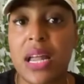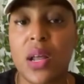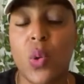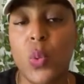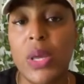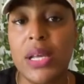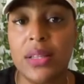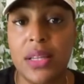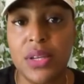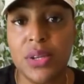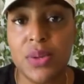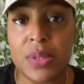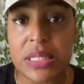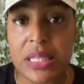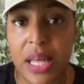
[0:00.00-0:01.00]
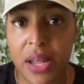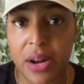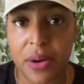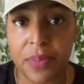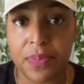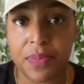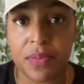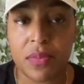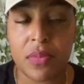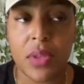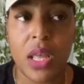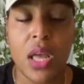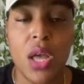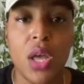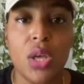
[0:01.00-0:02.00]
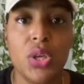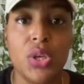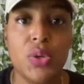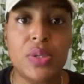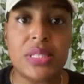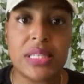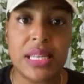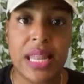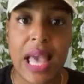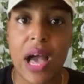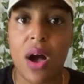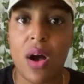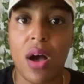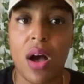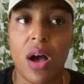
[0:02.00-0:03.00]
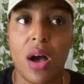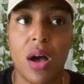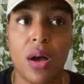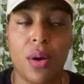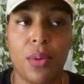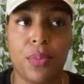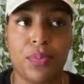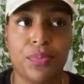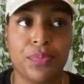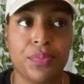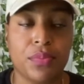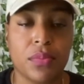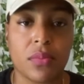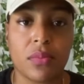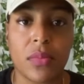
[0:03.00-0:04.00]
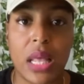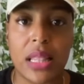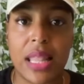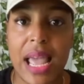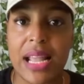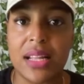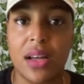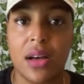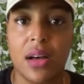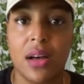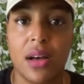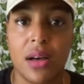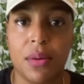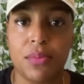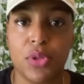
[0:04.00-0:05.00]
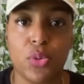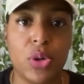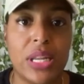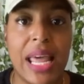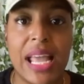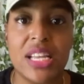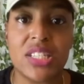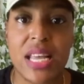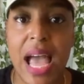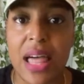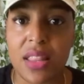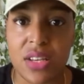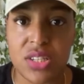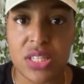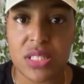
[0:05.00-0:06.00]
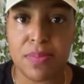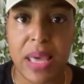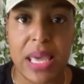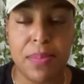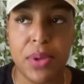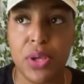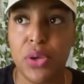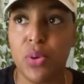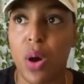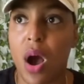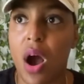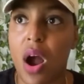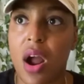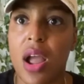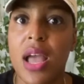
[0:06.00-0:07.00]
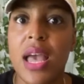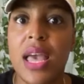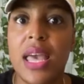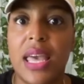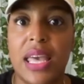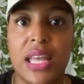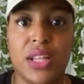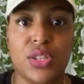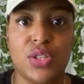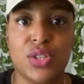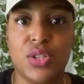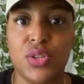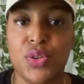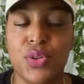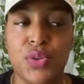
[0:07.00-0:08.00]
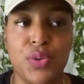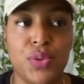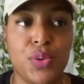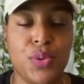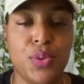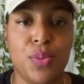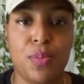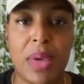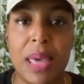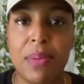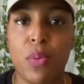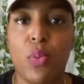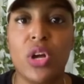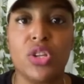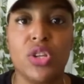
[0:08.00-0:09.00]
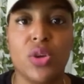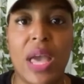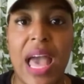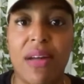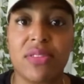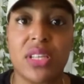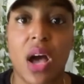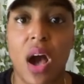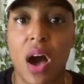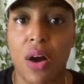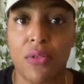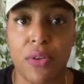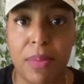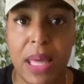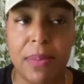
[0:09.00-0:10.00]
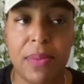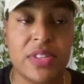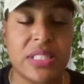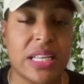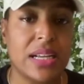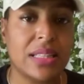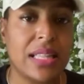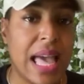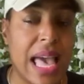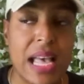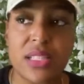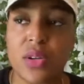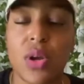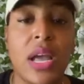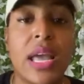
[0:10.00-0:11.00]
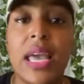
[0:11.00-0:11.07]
out a weekly newsletter. You send out 3-day challenges. Maybe you are into maybe what you have to offer, maybe it's a class or